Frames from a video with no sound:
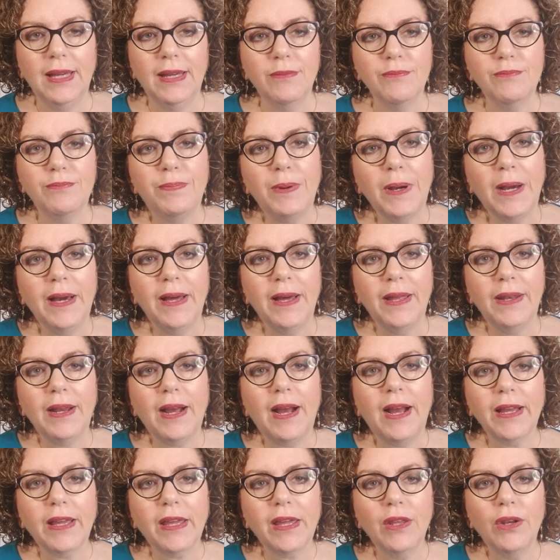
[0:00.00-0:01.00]
but I
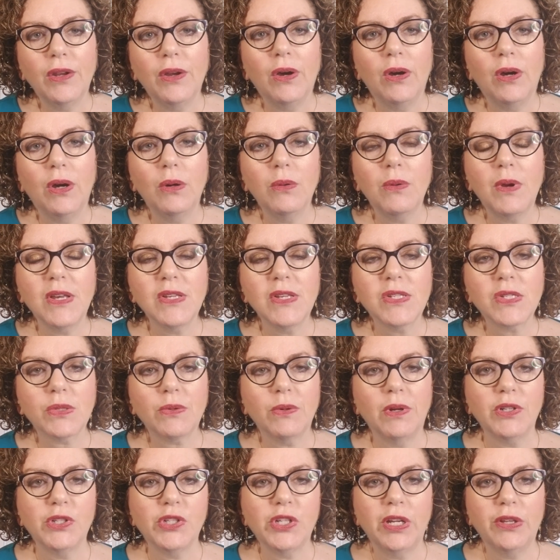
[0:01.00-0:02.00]
can always
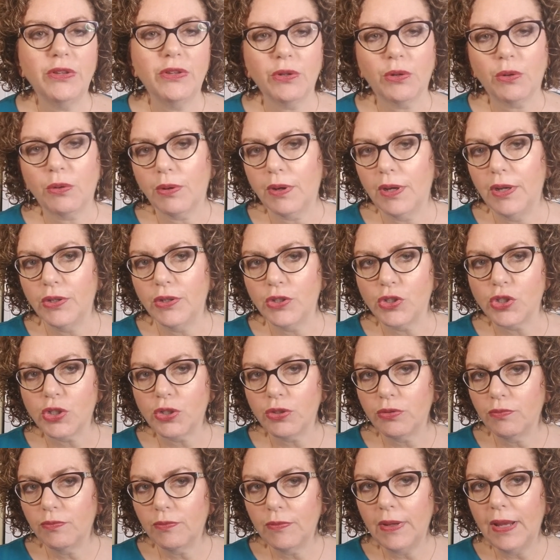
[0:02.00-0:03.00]
scrunch out the crunch
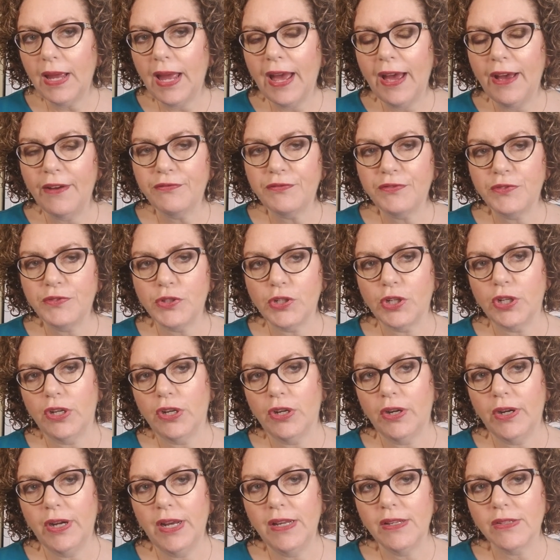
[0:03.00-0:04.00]

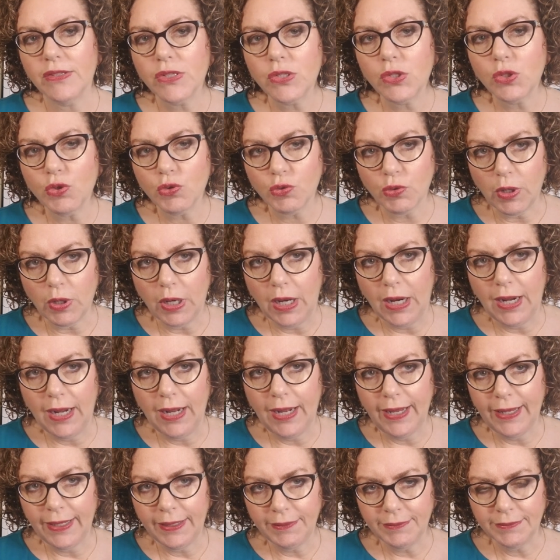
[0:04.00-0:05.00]
after it's
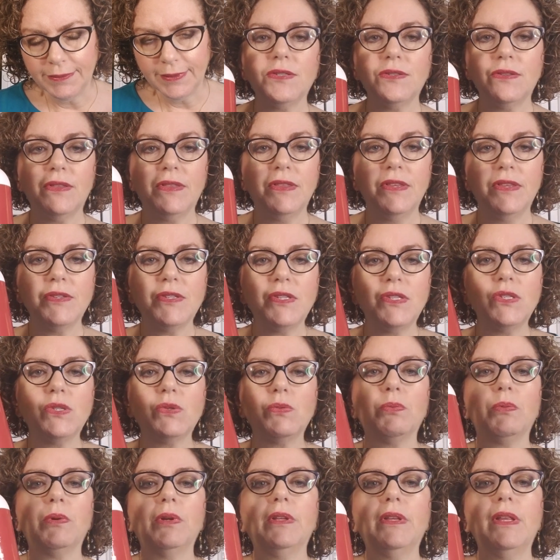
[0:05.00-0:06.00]
dry. This is
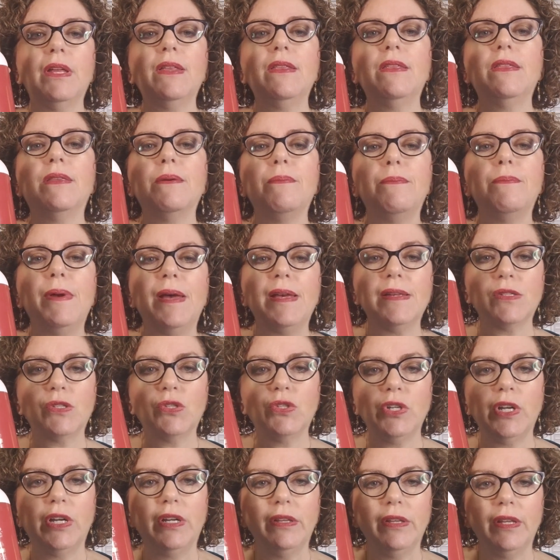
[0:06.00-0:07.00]
really the best
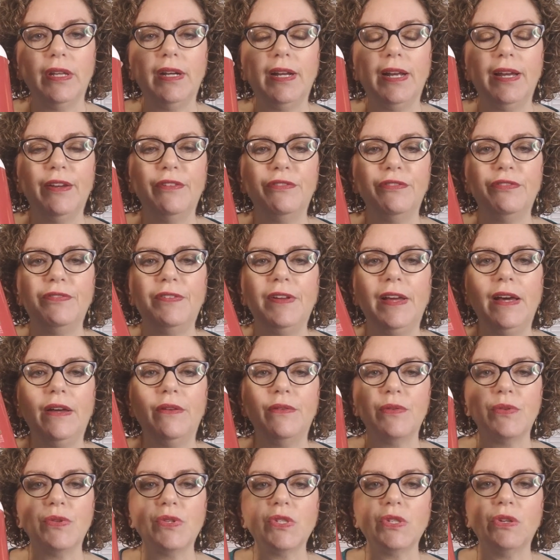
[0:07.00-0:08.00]
gel that I have found,
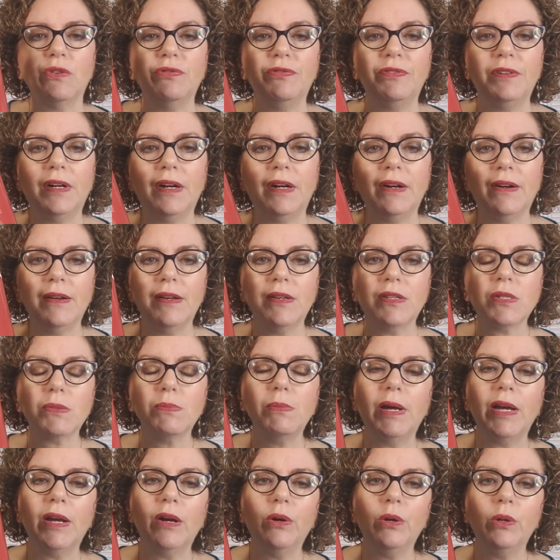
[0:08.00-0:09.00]
and so far it's my
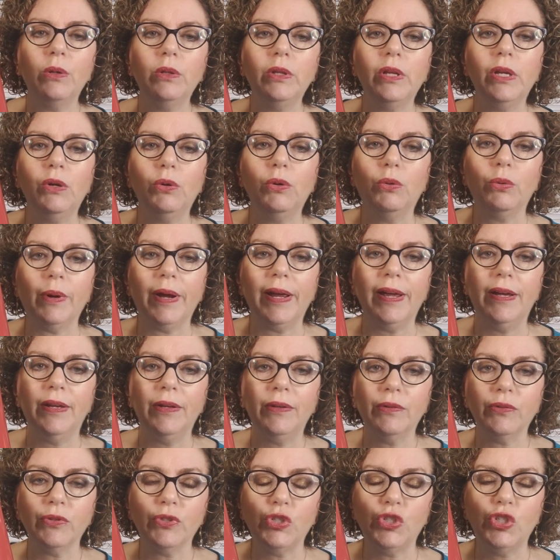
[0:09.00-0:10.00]
holy grail
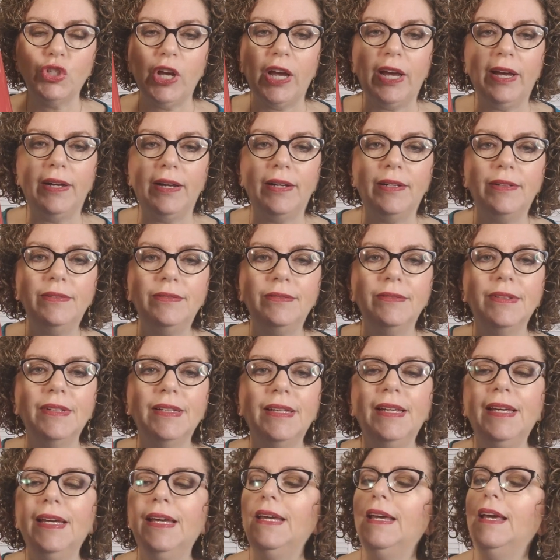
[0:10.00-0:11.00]
gel.
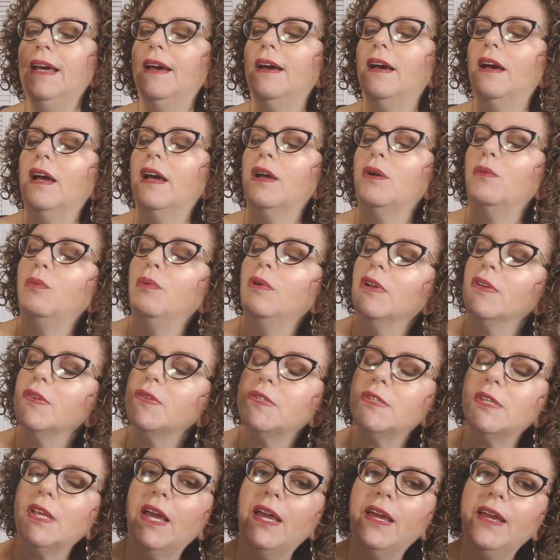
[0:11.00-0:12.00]
I will
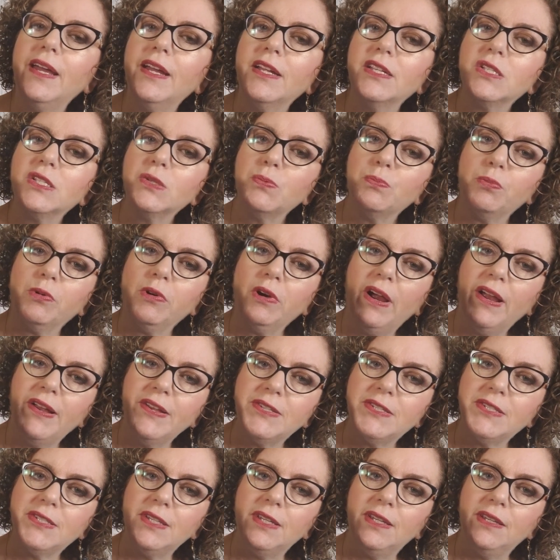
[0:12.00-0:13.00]
say it's
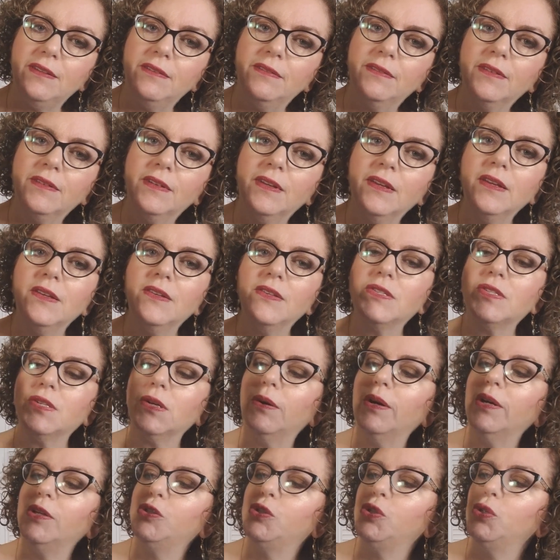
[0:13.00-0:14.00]
pricey, so
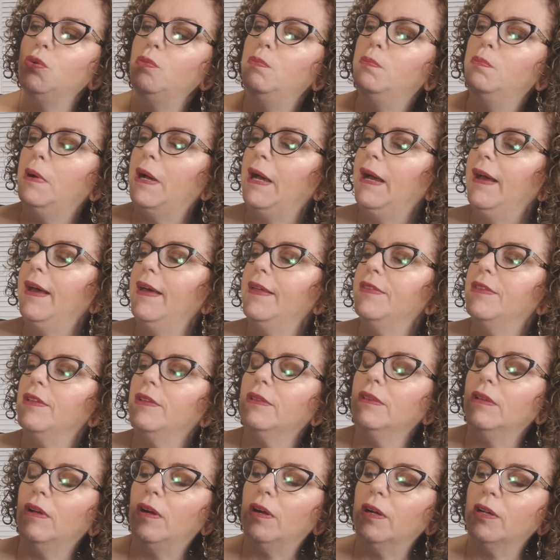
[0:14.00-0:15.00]
I do buy the
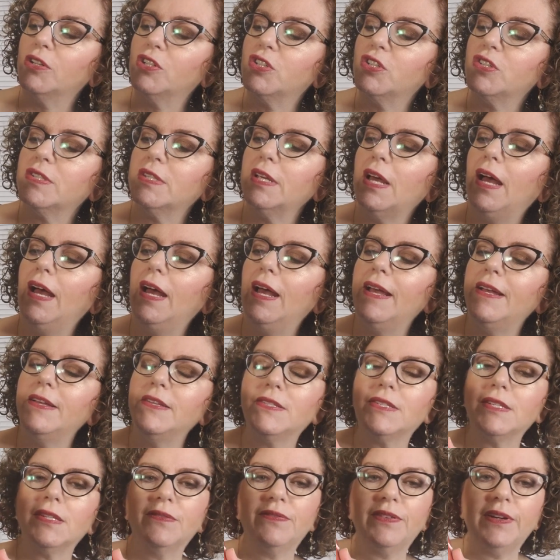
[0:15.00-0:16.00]
large size.
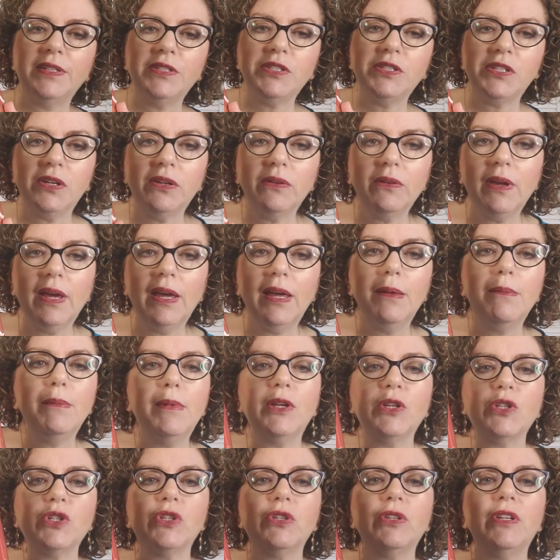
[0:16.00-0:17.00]
If I tell you how
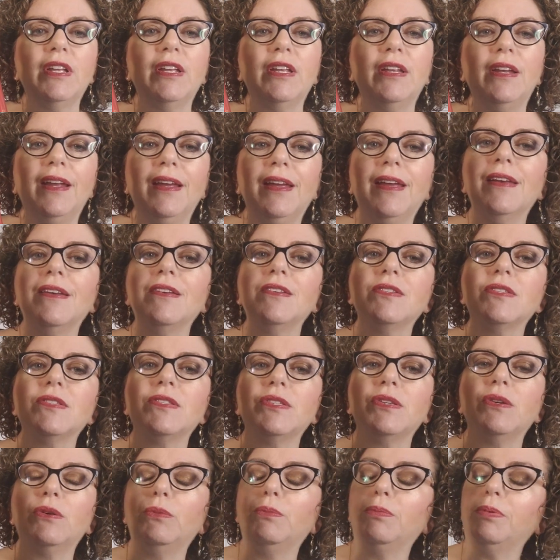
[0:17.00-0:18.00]
much it is,
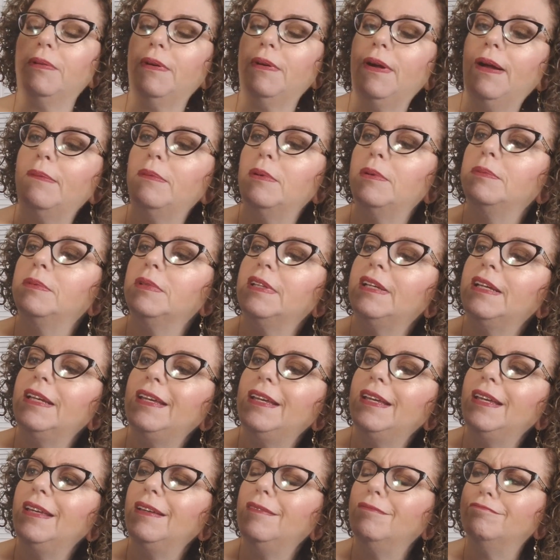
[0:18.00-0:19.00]
you'll
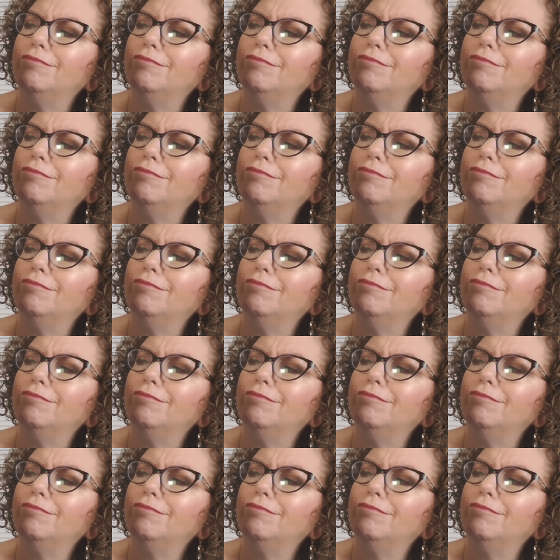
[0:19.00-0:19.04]
probably